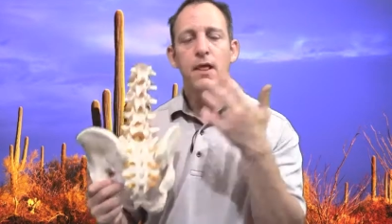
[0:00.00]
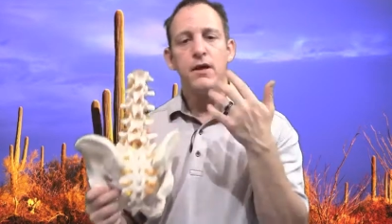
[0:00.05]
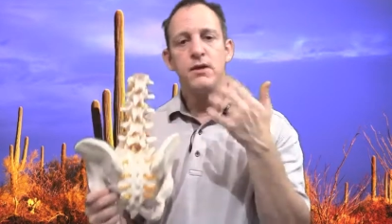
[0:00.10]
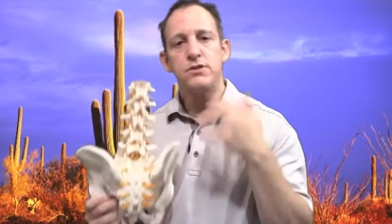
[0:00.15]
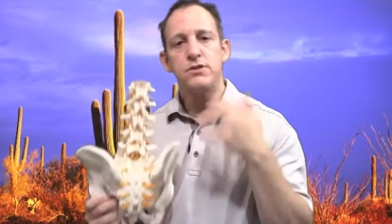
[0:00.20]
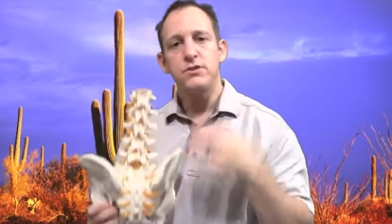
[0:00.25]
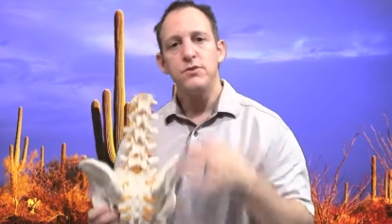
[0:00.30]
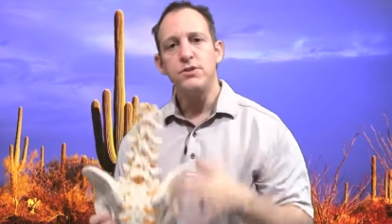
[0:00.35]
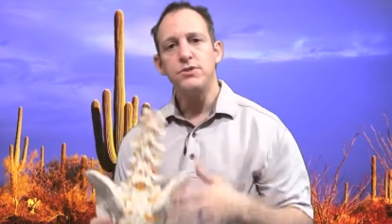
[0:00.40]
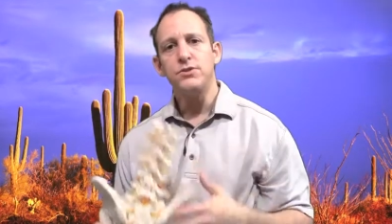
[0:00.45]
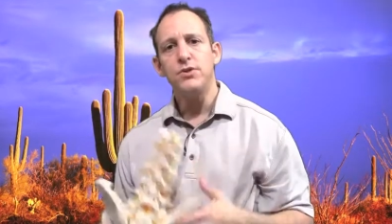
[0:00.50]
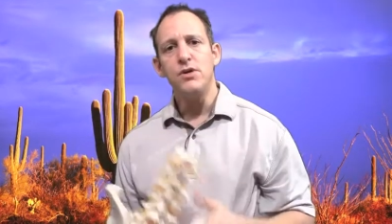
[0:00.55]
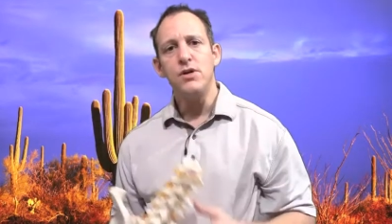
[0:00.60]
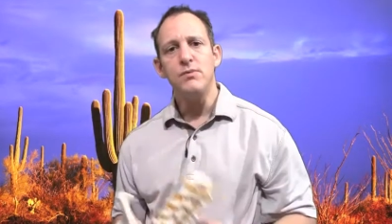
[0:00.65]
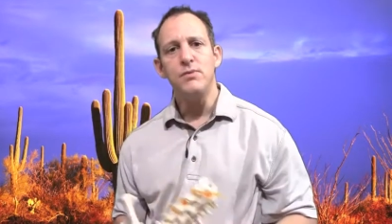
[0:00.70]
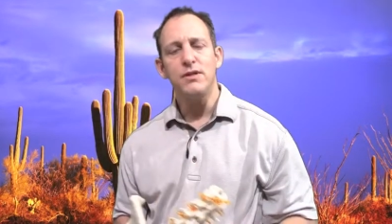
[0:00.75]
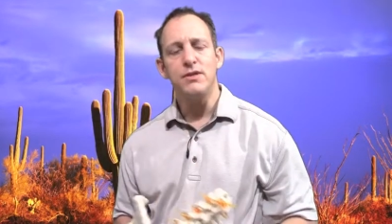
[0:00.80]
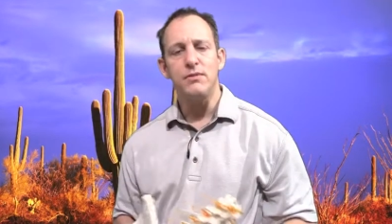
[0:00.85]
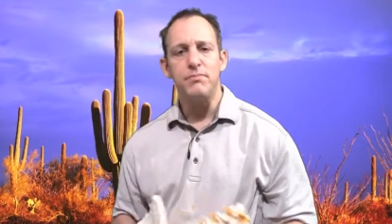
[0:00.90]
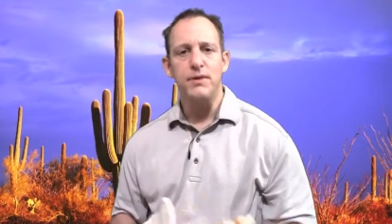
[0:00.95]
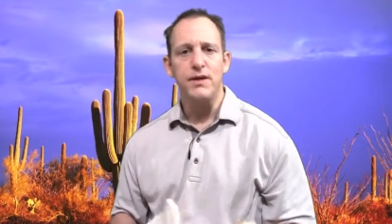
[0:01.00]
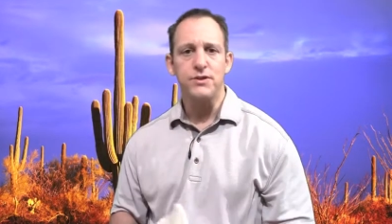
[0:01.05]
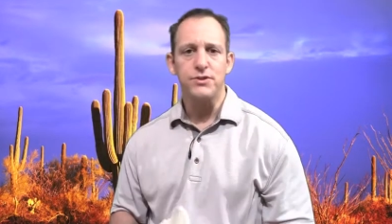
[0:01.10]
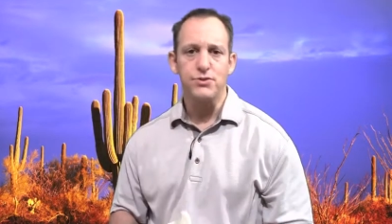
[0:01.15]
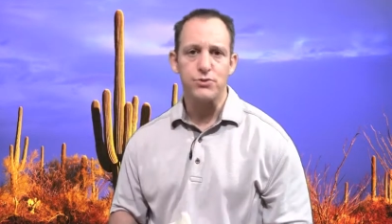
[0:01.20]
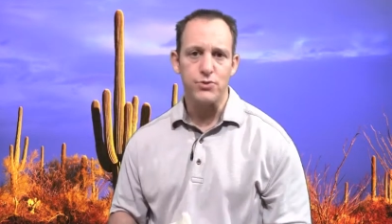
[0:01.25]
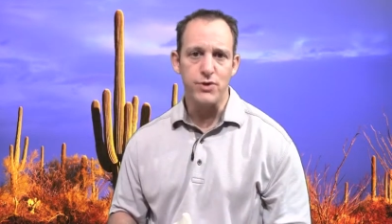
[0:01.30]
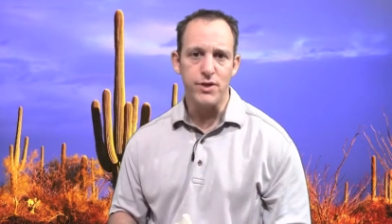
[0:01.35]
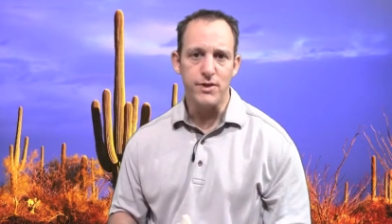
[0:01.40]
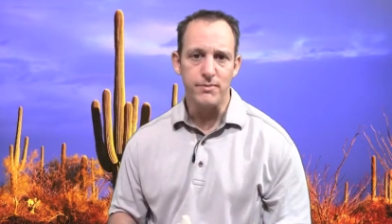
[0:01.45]
So let's talk about the best
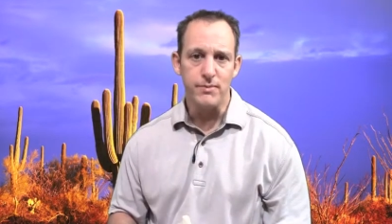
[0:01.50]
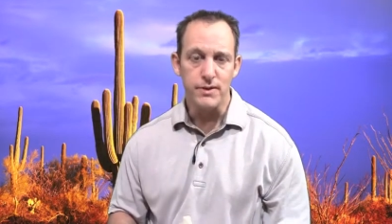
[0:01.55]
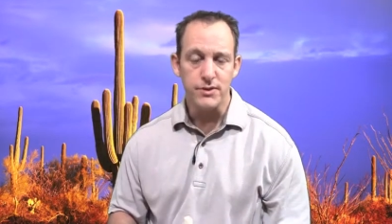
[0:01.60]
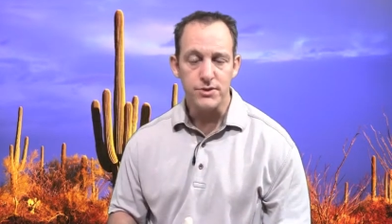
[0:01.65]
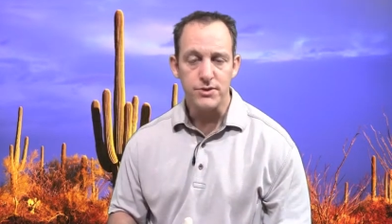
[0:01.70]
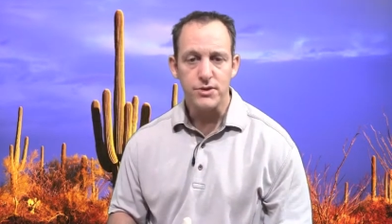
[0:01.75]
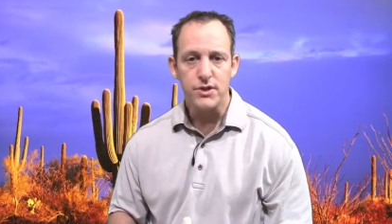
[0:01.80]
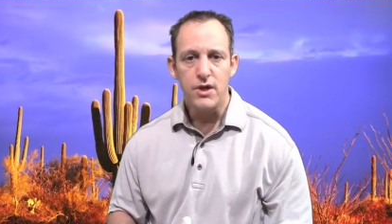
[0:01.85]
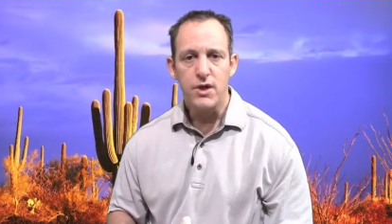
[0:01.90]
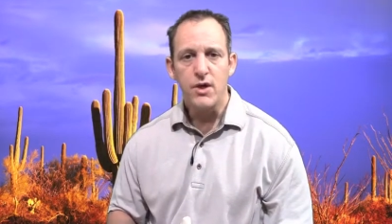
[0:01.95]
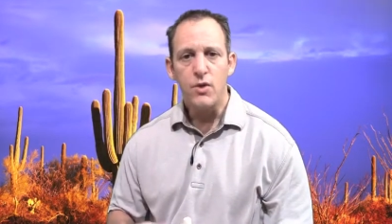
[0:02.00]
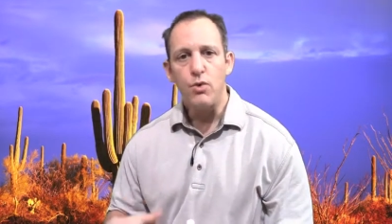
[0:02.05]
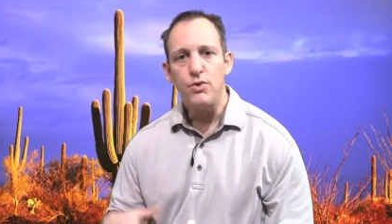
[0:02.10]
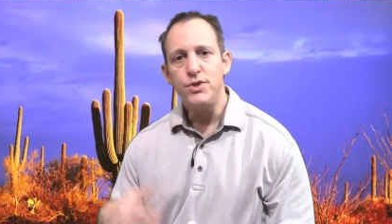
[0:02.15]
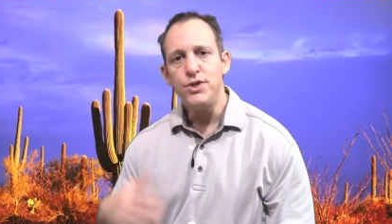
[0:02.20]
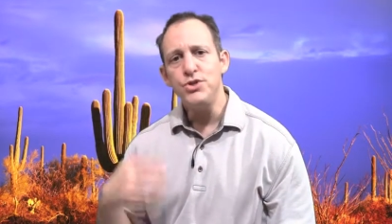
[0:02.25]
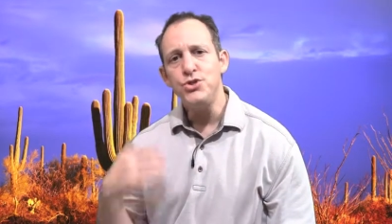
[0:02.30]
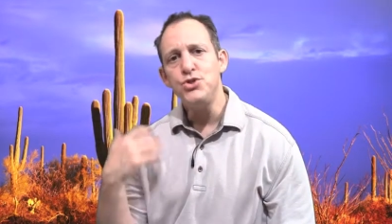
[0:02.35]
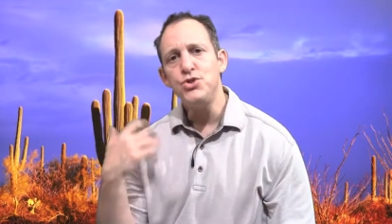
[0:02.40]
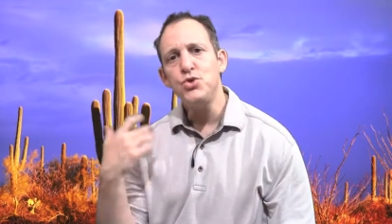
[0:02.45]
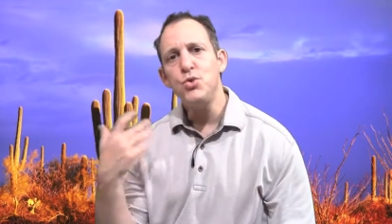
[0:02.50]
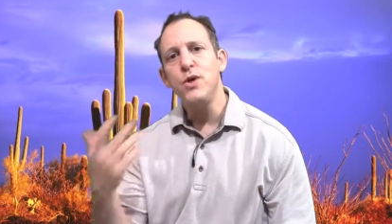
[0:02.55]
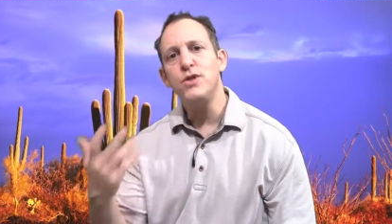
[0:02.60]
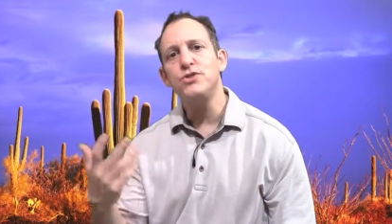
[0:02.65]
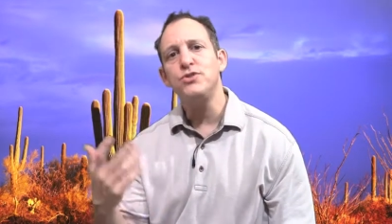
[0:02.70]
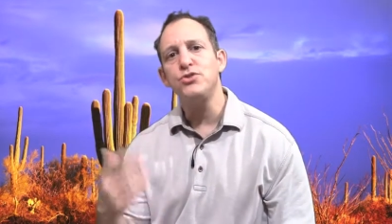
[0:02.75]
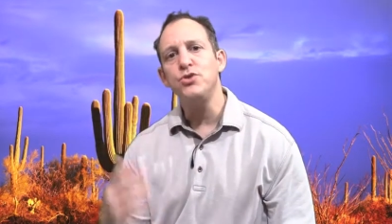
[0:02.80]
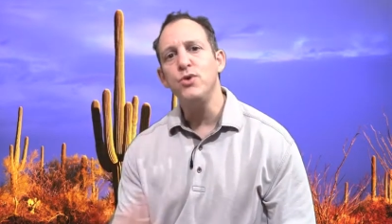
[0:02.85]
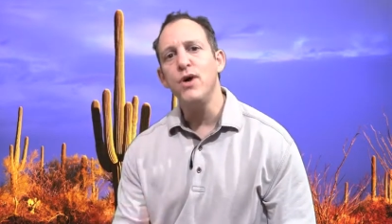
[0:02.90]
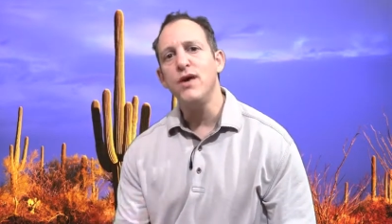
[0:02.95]
treatments. Well, these joints
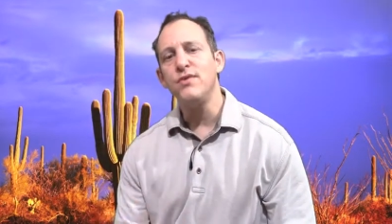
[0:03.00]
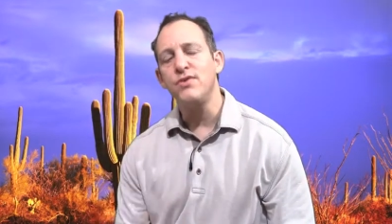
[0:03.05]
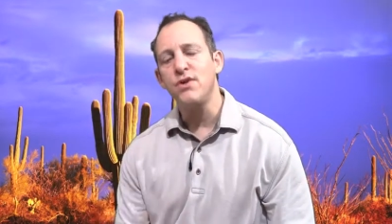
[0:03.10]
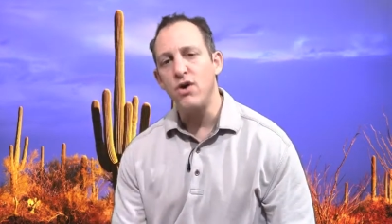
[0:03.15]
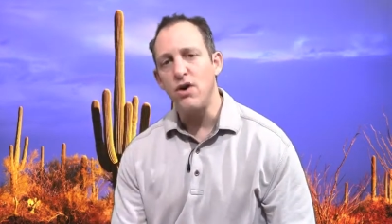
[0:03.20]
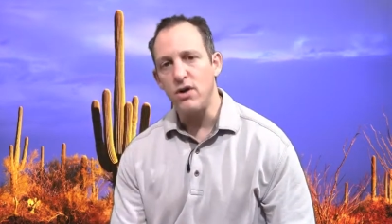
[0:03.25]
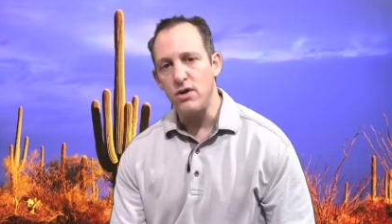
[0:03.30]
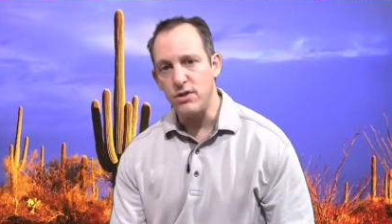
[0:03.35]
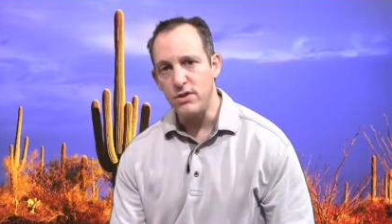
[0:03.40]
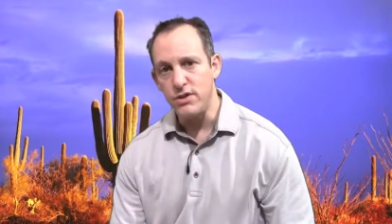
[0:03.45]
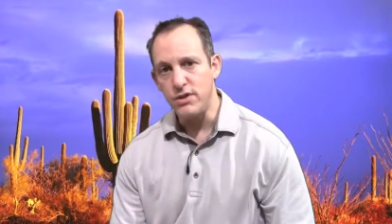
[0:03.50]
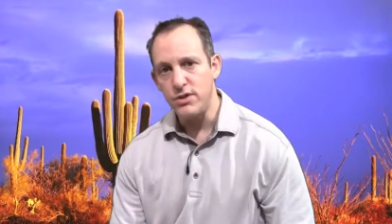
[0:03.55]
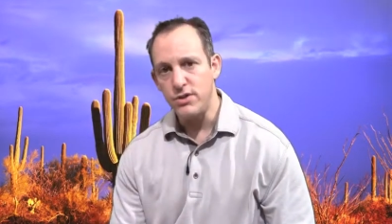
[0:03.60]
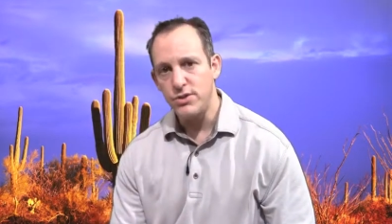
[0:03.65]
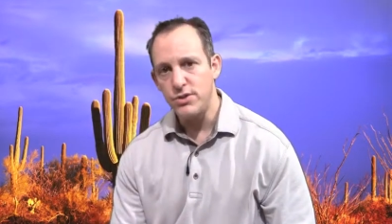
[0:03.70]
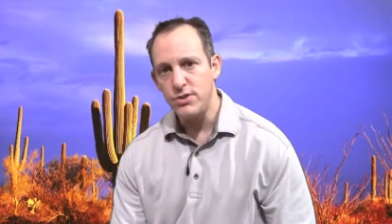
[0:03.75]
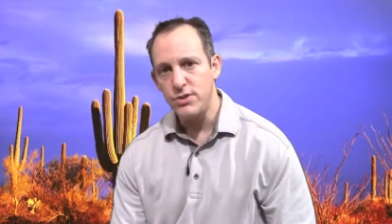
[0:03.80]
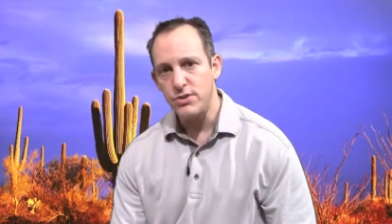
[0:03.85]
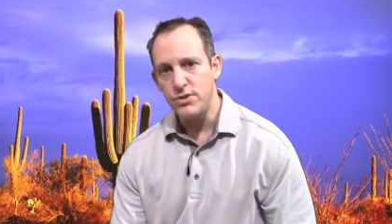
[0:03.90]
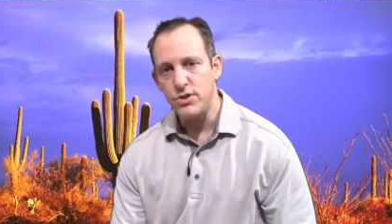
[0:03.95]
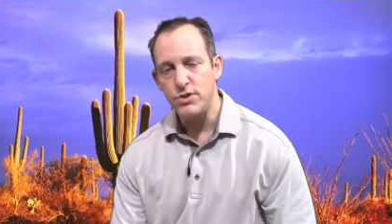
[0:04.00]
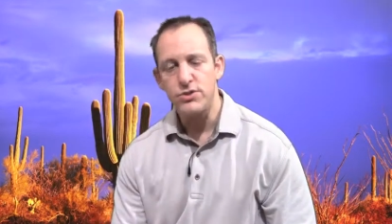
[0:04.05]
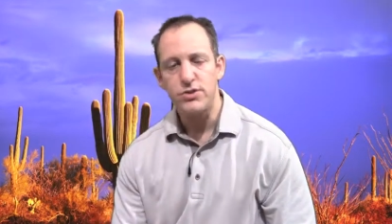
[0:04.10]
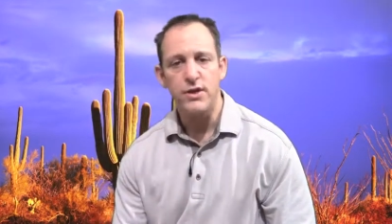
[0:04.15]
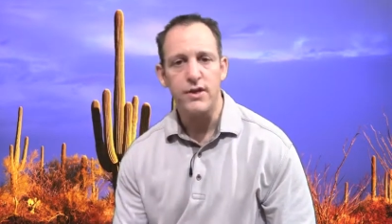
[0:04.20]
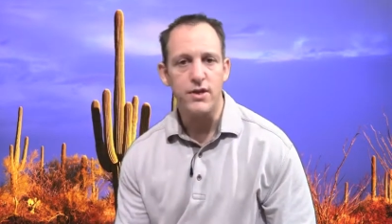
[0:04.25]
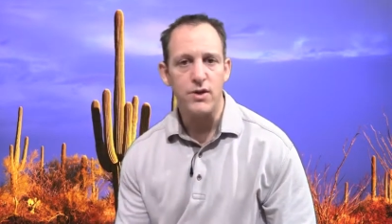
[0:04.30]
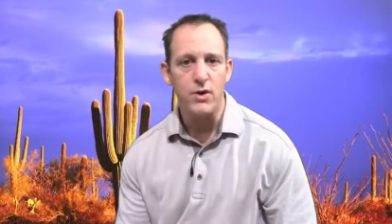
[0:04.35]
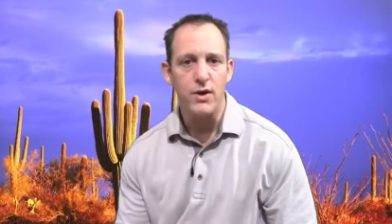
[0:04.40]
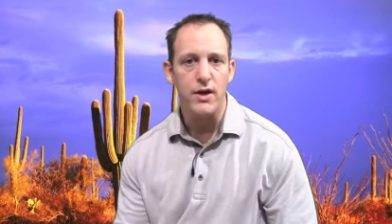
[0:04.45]
do have cartilage, just
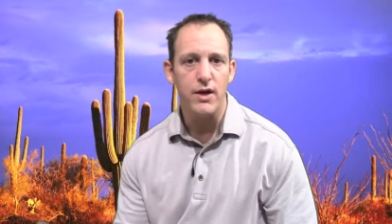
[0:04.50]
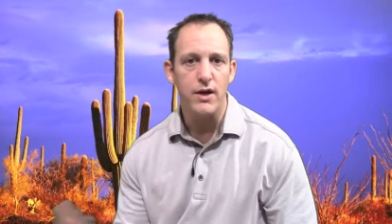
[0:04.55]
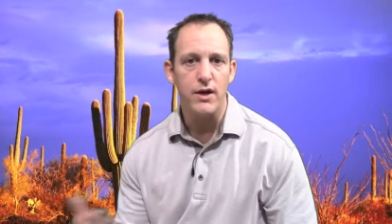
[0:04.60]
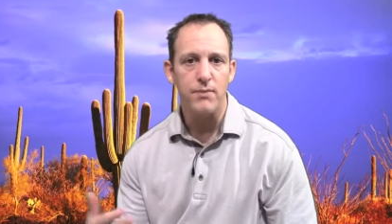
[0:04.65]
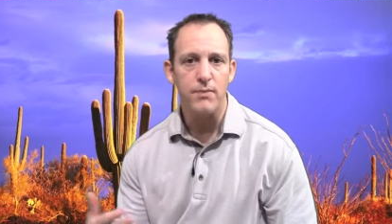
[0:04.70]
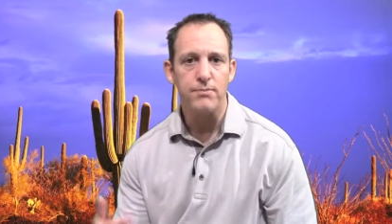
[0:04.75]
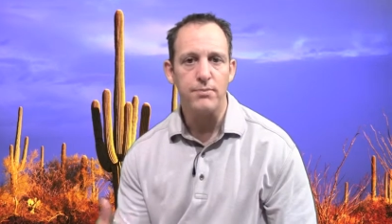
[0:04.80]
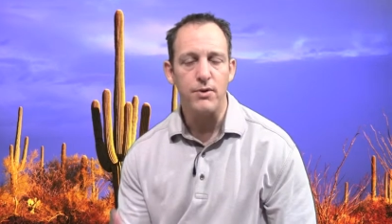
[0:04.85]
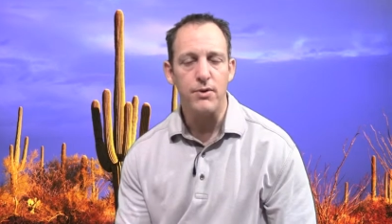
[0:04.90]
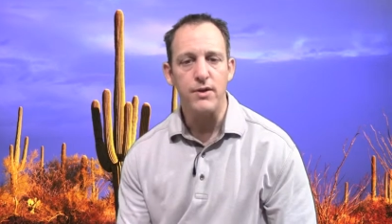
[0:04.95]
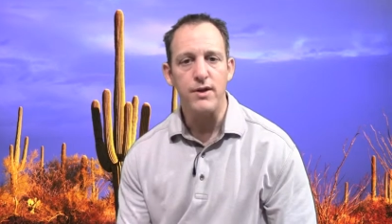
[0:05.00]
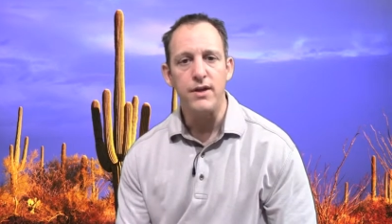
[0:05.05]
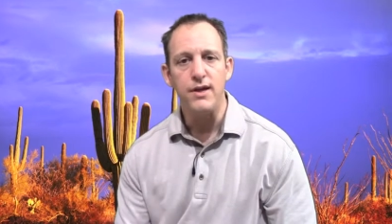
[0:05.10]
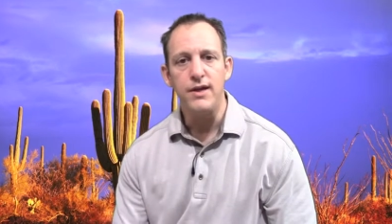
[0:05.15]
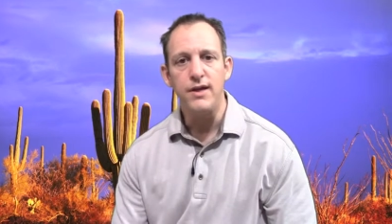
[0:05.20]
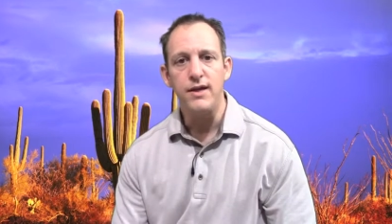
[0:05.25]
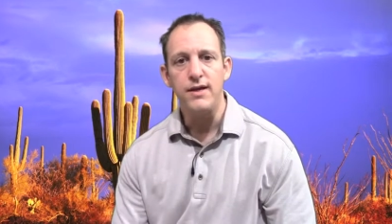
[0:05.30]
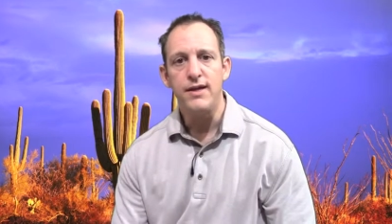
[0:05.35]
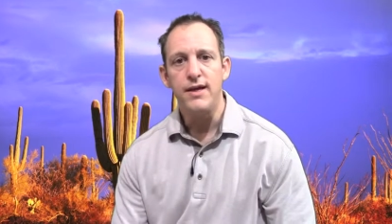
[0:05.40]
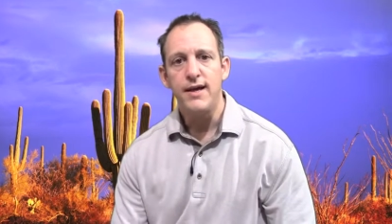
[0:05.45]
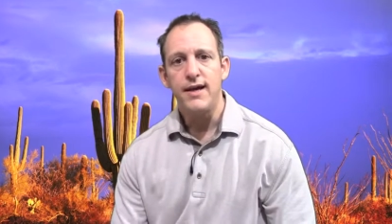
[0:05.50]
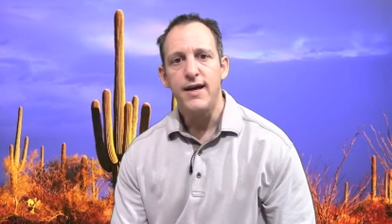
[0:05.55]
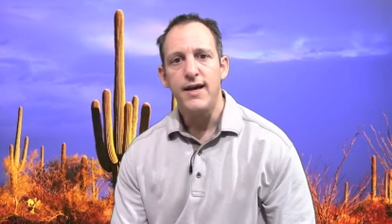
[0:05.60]
like your hip, your knee,